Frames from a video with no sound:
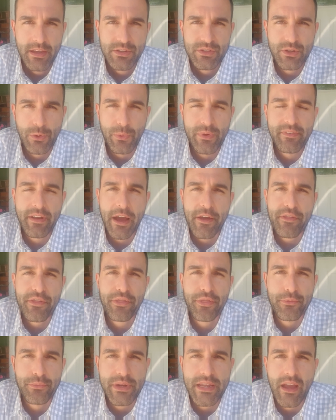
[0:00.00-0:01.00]
So, we've got
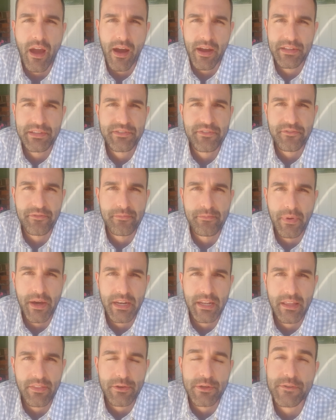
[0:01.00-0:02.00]
three kinds of
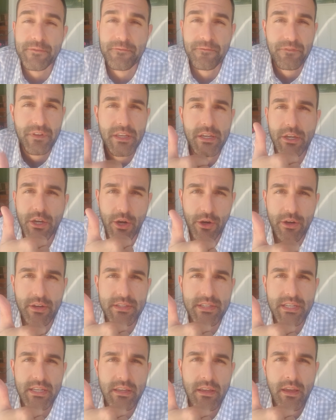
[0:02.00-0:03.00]
money there's fiat
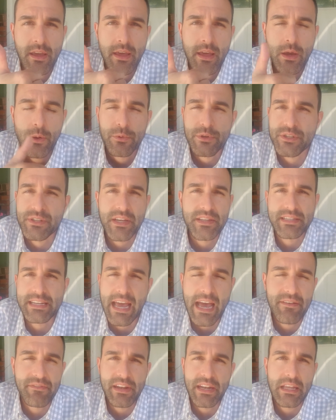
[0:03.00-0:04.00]
currency which doesn't
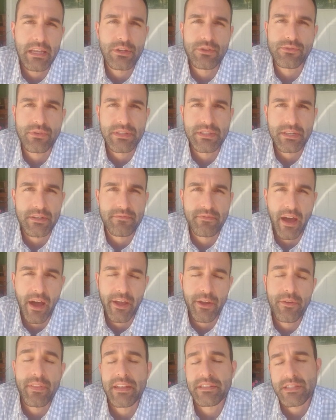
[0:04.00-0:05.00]
have any intrinsic
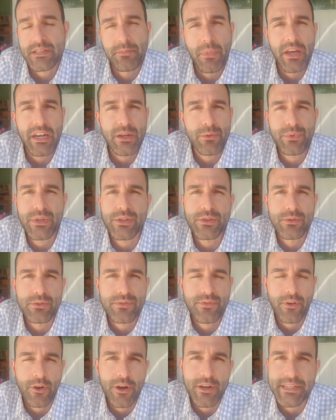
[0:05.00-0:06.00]
value. That's the money we
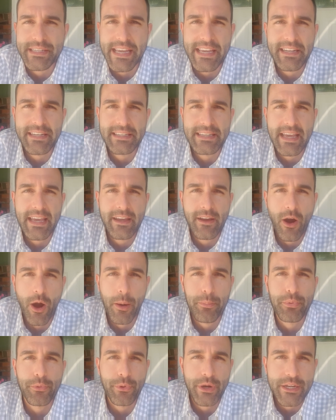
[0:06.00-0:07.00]
use for our day-to-day
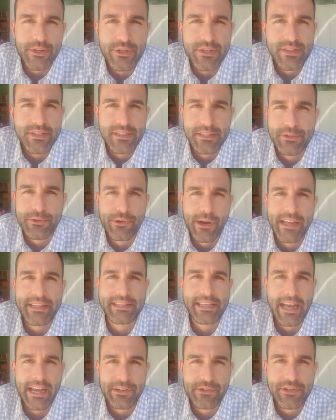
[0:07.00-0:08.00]
operations and
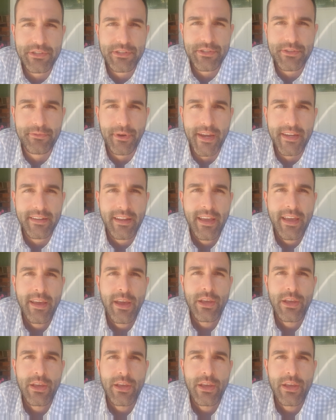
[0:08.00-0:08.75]
transactions, right?